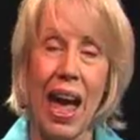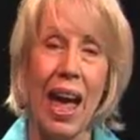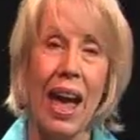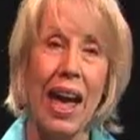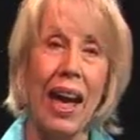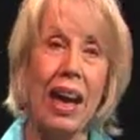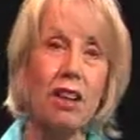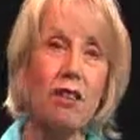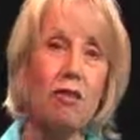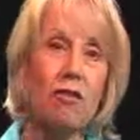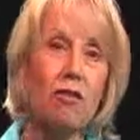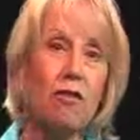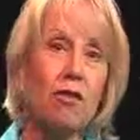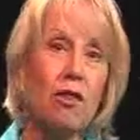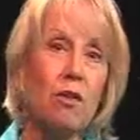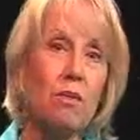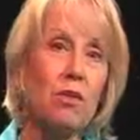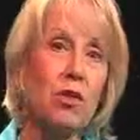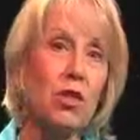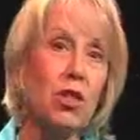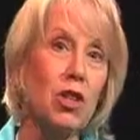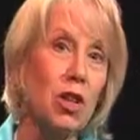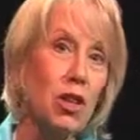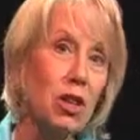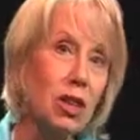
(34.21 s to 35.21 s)
And
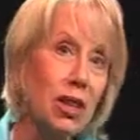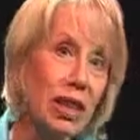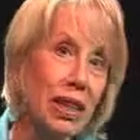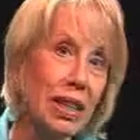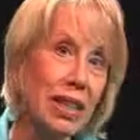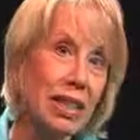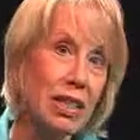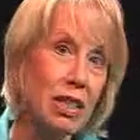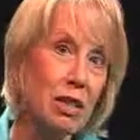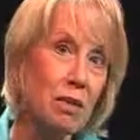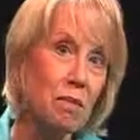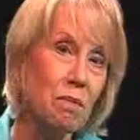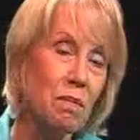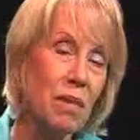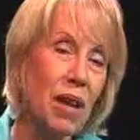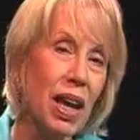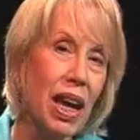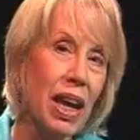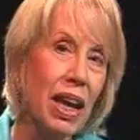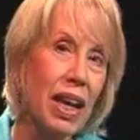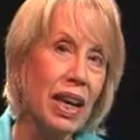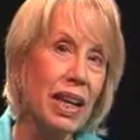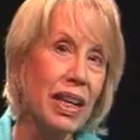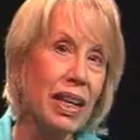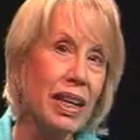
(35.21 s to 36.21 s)
from journalism,
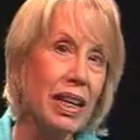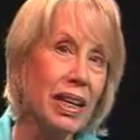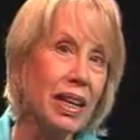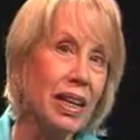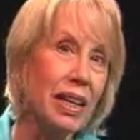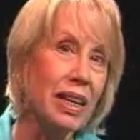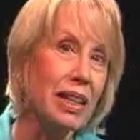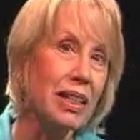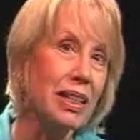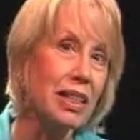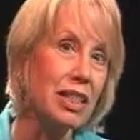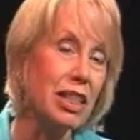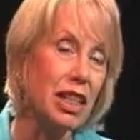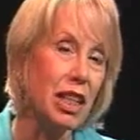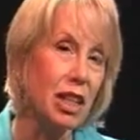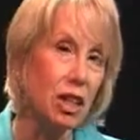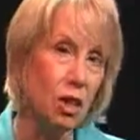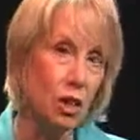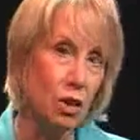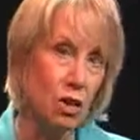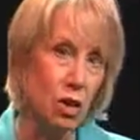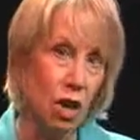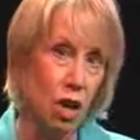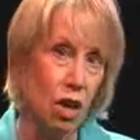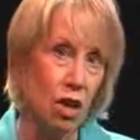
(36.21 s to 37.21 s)
he
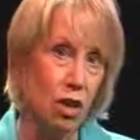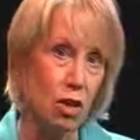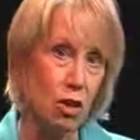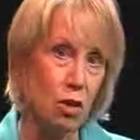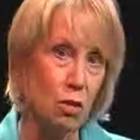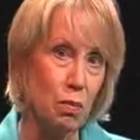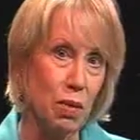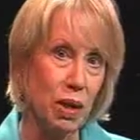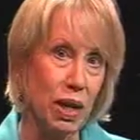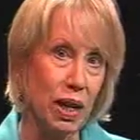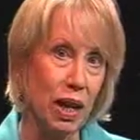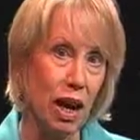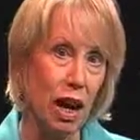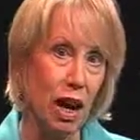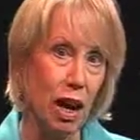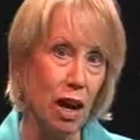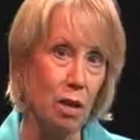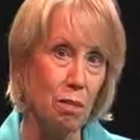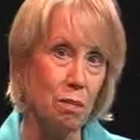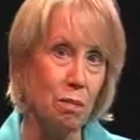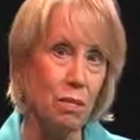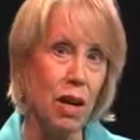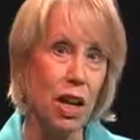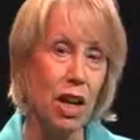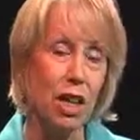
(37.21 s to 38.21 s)
continued on to
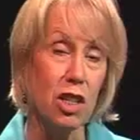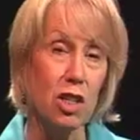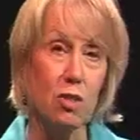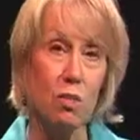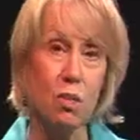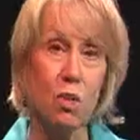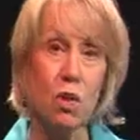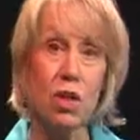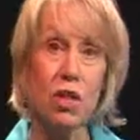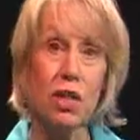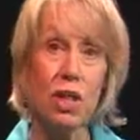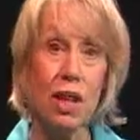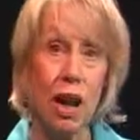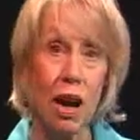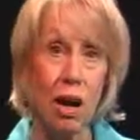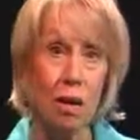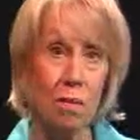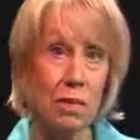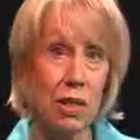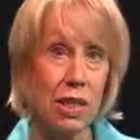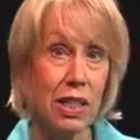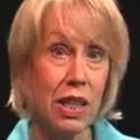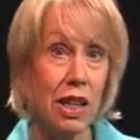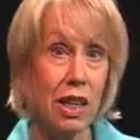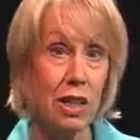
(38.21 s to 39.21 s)
become a sports
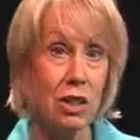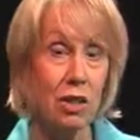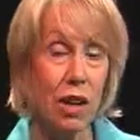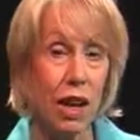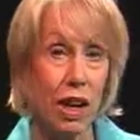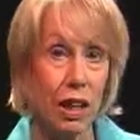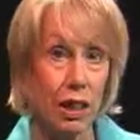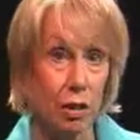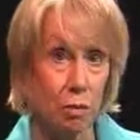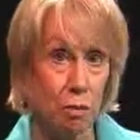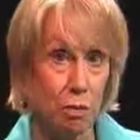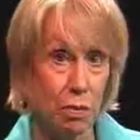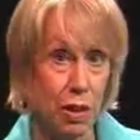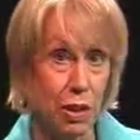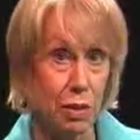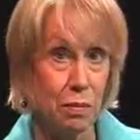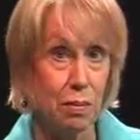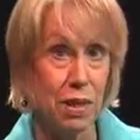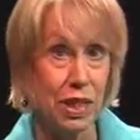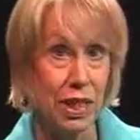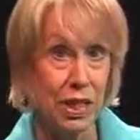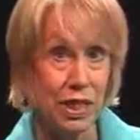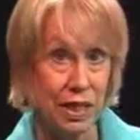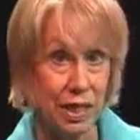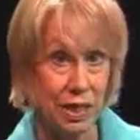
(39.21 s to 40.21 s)
commentator at the
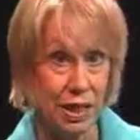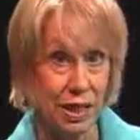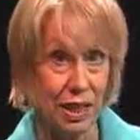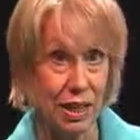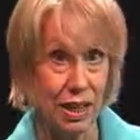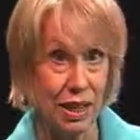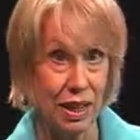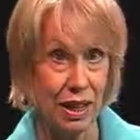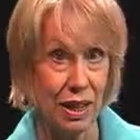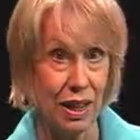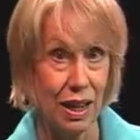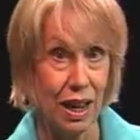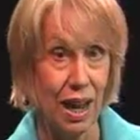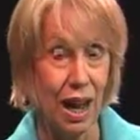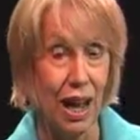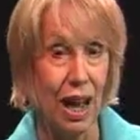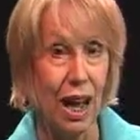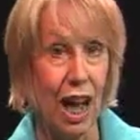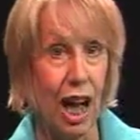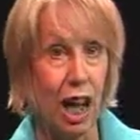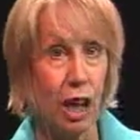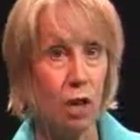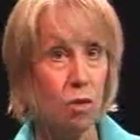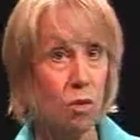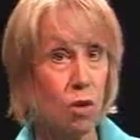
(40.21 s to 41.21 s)
BBC
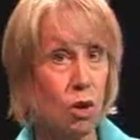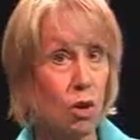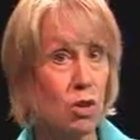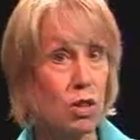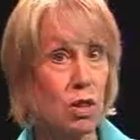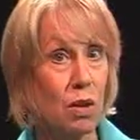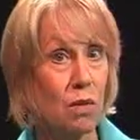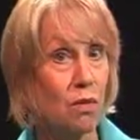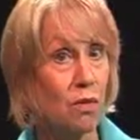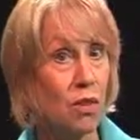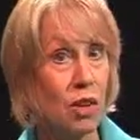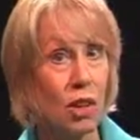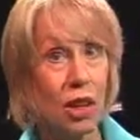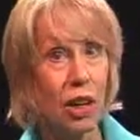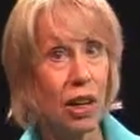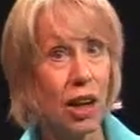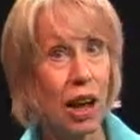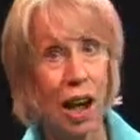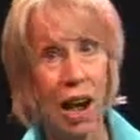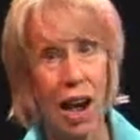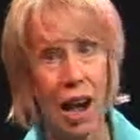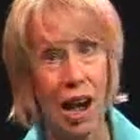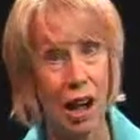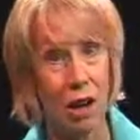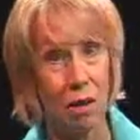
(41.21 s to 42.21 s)
and rose up very
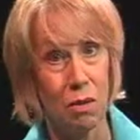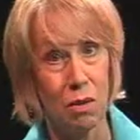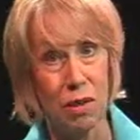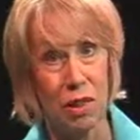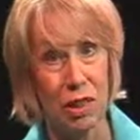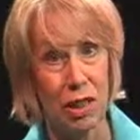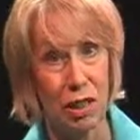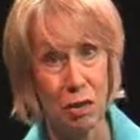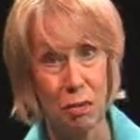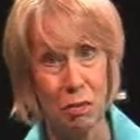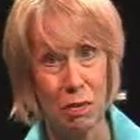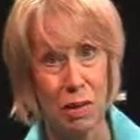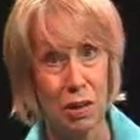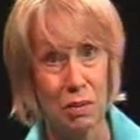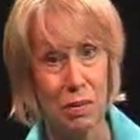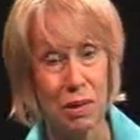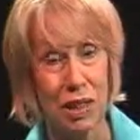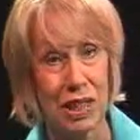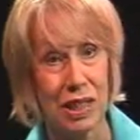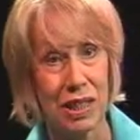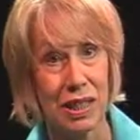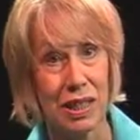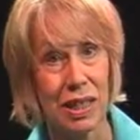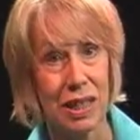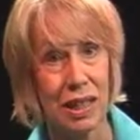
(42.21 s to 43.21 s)
high within the
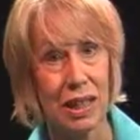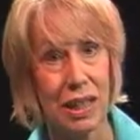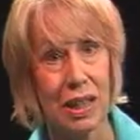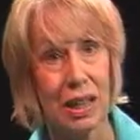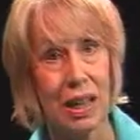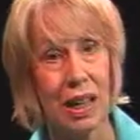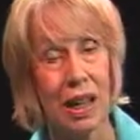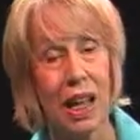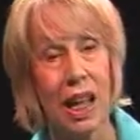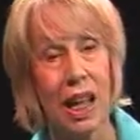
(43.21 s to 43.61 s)
BBC.